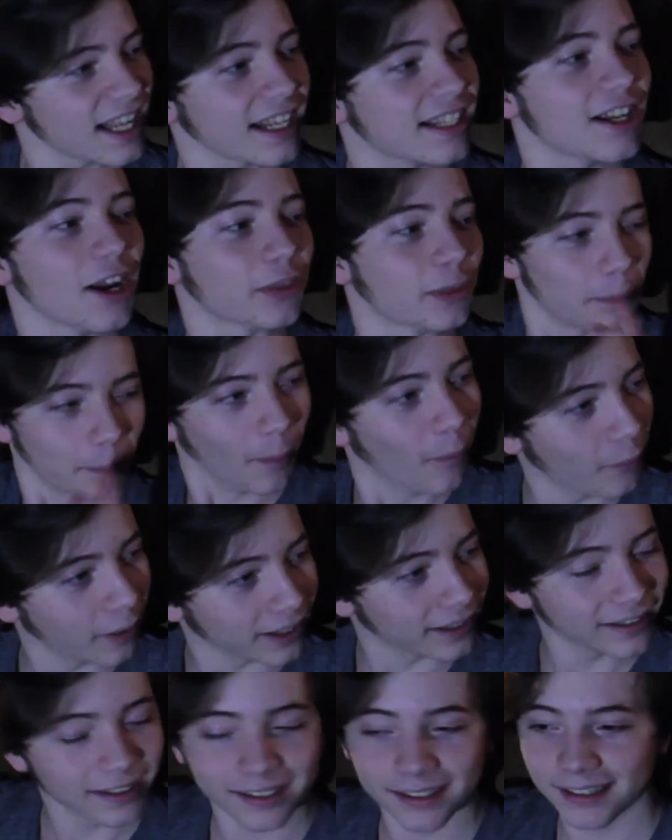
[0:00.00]
that's not the
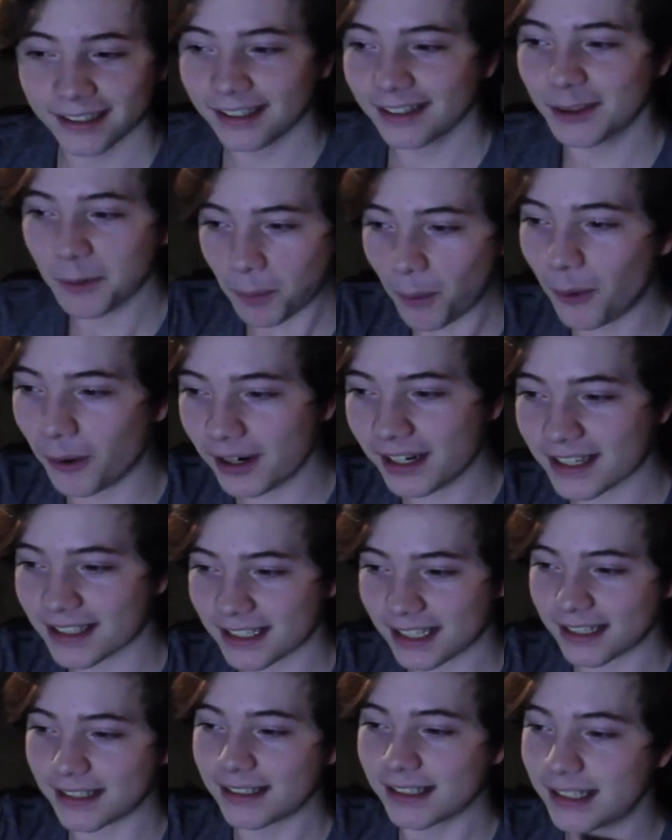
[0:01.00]
point. The point
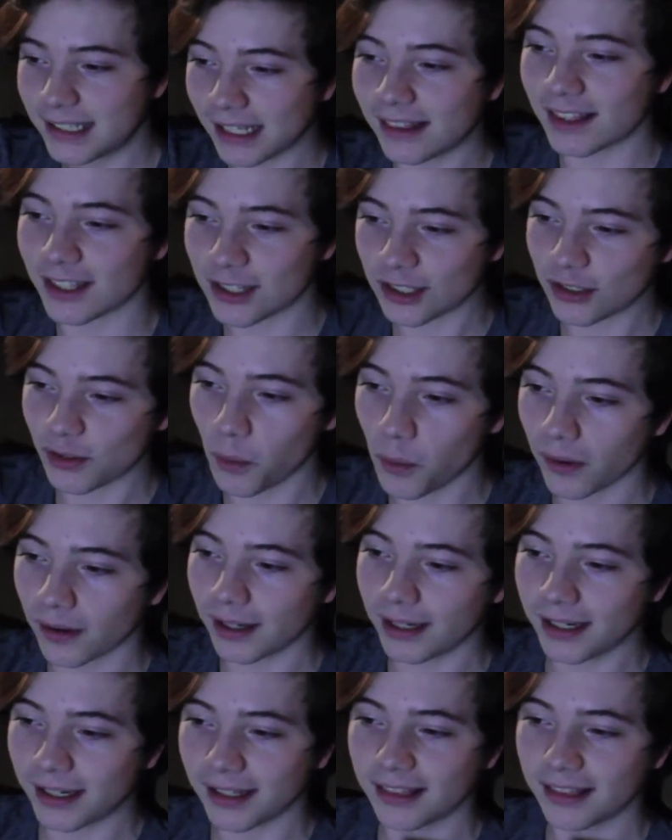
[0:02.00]
is to get the story,